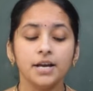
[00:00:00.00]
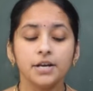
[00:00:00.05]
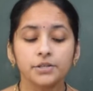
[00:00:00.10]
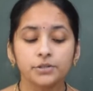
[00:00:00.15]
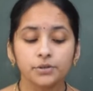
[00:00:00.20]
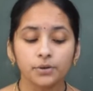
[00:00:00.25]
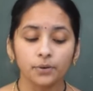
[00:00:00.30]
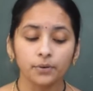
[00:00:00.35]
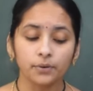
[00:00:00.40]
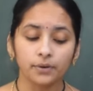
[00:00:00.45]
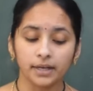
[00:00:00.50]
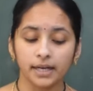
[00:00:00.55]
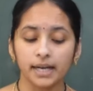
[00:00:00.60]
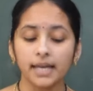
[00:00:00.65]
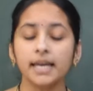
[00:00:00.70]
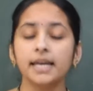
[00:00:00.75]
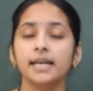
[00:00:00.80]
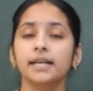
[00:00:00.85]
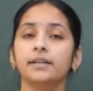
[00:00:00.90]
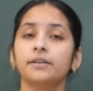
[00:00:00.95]
So,
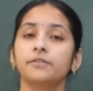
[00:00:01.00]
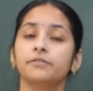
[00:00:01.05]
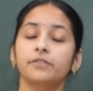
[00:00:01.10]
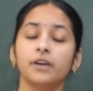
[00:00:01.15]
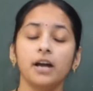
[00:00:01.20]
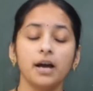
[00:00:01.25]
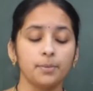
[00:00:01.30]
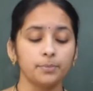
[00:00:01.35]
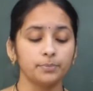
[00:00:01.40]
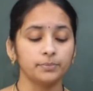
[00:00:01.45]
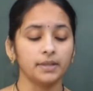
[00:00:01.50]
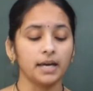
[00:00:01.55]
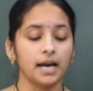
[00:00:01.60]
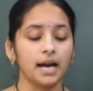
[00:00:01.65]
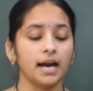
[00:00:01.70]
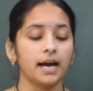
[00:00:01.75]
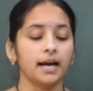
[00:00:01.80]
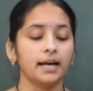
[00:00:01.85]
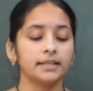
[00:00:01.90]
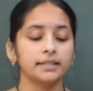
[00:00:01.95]
rain from
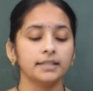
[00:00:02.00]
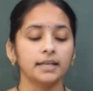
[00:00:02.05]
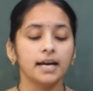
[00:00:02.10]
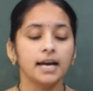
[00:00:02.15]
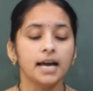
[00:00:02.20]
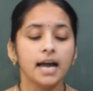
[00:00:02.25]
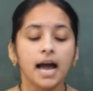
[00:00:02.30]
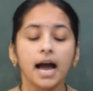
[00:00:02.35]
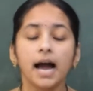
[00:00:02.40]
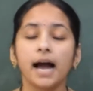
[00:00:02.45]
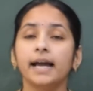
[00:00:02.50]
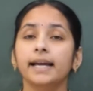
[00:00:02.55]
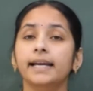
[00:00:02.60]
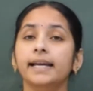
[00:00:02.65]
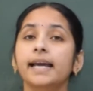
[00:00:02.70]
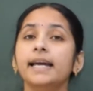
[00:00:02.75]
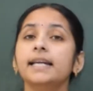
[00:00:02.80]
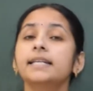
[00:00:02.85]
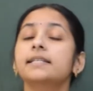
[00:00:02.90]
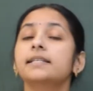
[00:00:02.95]
that, I
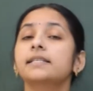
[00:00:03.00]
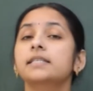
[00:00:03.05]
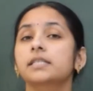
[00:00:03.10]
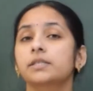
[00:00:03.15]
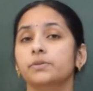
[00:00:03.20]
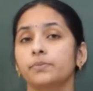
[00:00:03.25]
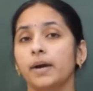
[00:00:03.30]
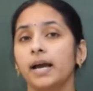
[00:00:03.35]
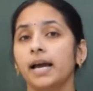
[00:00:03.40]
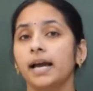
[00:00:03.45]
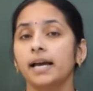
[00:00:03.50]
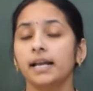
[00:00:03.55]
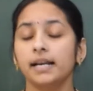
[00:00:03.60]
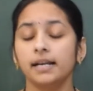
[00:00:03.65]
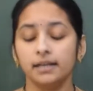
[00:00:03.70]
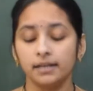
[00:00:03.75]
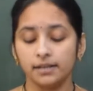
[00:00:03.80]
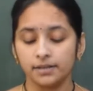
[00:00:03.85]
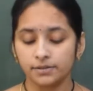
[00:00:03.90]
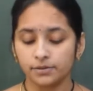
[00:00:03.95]
get
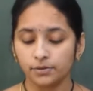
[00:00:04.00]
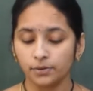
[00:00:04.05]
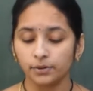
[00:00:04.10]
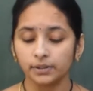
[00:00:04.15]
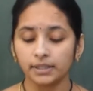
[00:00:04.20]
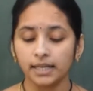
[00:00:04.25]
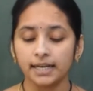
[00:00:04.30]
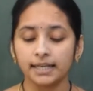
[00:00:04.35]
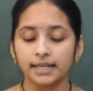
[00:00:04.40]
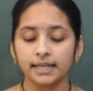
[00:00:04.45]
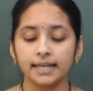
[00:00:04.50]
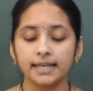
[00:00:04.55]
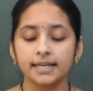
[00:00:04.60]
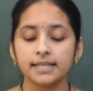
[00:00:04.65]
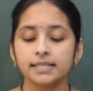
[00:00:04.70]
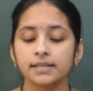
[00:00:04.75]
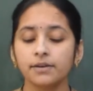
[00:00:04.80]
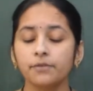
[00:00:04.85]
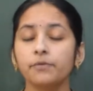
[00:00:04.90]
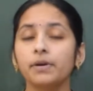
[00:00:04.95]
swell. So, that
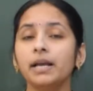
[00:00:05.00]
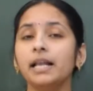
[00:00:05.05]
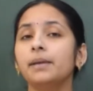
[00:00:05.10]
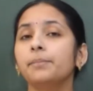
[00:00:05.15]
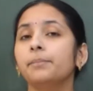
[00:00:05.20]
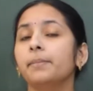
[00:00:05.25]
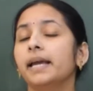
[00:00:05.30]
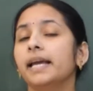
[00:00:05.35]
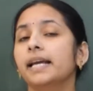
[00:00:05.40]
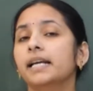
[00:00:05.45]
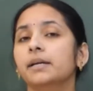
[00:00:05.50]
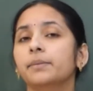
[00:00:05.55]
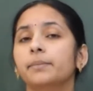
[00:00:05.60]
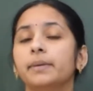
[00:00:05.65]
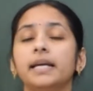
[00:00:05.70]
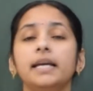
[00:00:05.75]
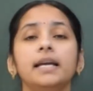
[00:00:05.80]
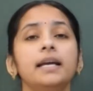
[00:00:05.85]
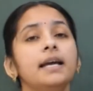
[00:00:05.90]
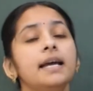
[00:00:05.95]
is will make
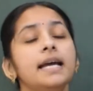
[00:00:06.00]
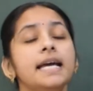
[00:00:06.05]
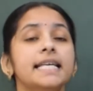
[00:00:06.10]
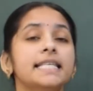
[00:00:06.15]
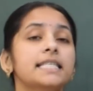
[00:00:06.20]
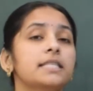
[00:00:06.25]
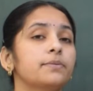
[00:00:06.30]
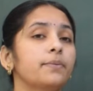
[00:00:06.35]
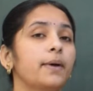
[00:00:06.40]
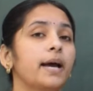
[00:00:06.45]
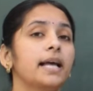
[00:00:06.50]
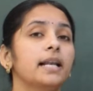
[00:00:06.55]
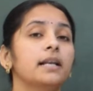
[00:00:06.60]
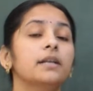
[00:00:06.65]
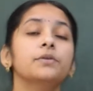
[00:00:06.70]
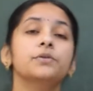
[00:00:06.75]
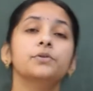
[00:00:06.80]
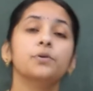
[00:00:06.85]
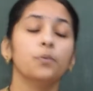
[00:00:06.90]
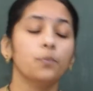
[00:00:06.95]
me
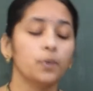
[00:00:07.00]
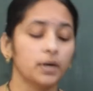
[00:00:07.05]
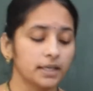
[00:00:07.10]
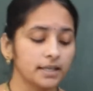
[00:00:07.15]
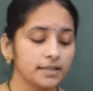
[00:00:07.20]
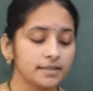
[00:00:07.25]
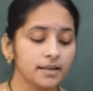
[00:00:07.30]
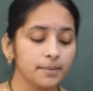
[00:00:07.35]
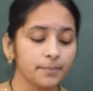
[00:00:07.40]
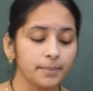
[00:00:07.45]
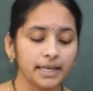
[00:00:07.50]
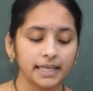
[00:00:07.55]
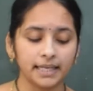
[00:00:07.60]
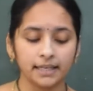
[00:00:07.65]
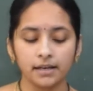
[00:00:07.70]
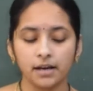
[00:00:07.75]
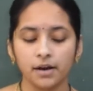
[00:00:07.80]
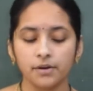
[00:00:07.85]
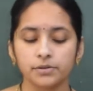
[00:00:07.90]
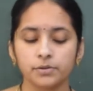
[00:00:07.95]
swell. So, what is the
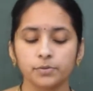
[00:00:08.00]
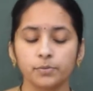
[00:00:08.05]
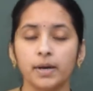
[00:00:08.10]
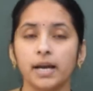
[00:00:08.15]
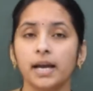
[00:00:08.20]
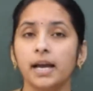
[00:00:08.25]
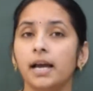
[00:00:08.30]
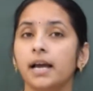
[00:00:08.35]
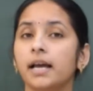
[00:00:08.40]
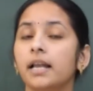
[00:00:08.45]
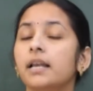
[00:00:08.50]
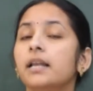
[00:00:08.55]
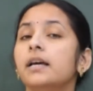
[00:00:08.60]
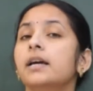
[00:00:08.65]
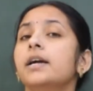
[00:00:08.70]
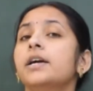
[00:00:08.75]
meaning of swell?